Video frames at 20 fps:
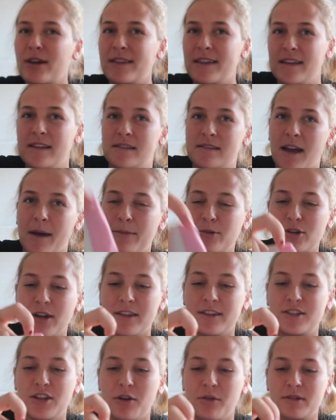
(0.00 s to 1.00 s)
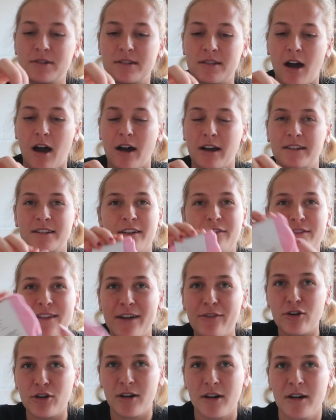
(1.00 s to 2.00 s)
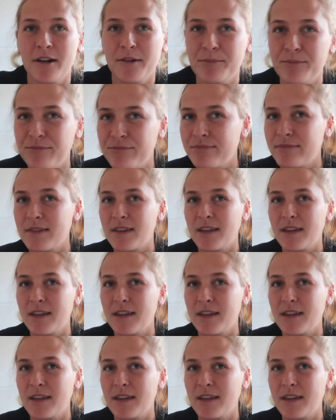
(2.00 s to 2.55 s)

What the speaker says: try these. I'm gonna try the toe socks. I've never